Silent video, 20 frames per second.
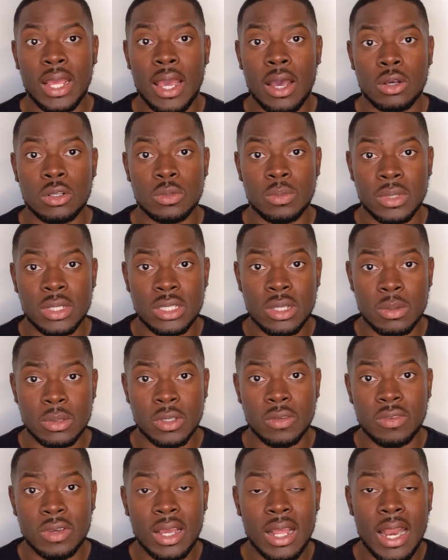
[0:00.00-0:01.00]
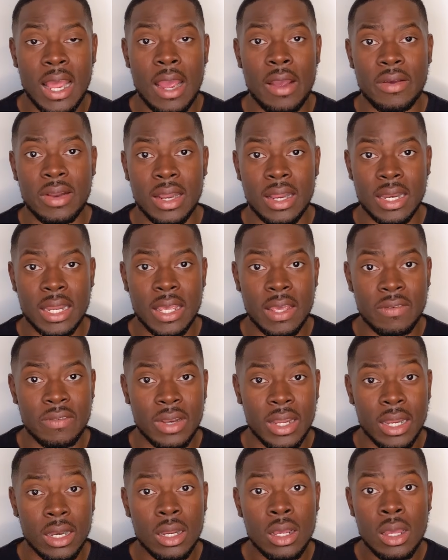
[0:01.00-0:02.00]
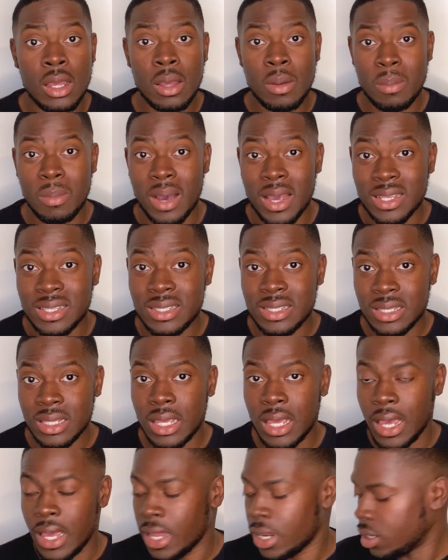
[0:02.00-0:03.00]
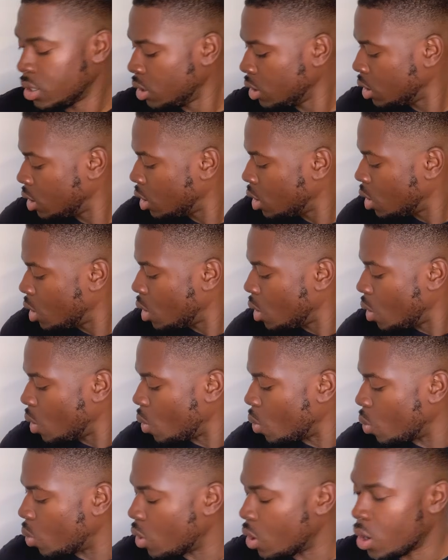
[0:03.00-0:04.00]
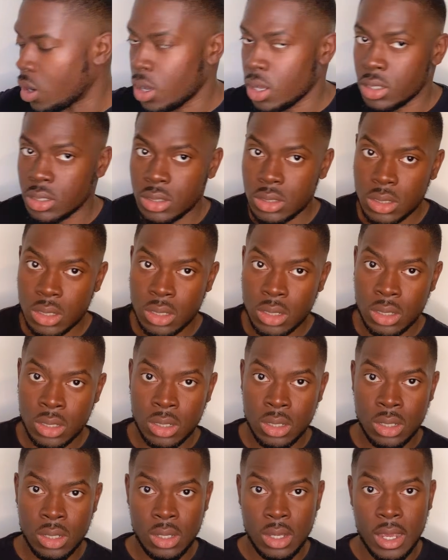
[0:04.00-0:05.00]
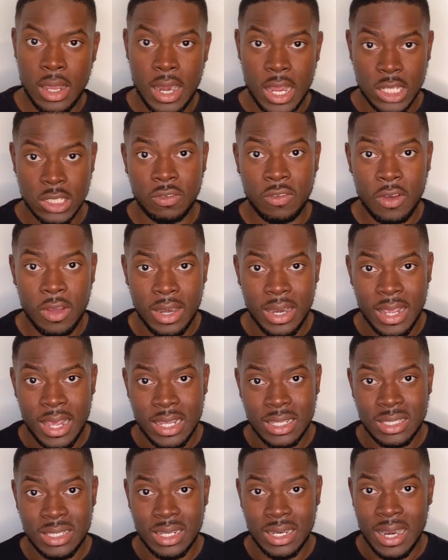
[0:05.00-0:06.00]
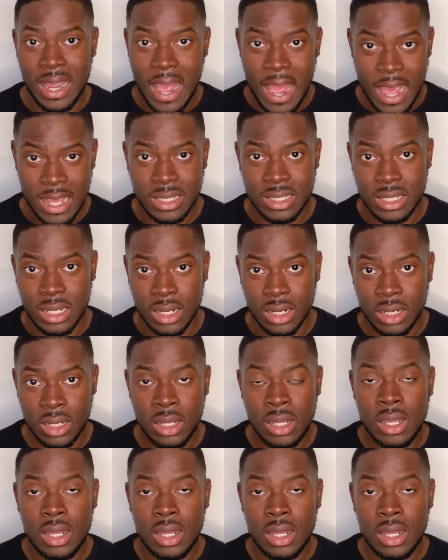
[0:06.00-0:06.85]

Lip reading: helped me in terms of clearing and evening my skin, was an exfoliating acid.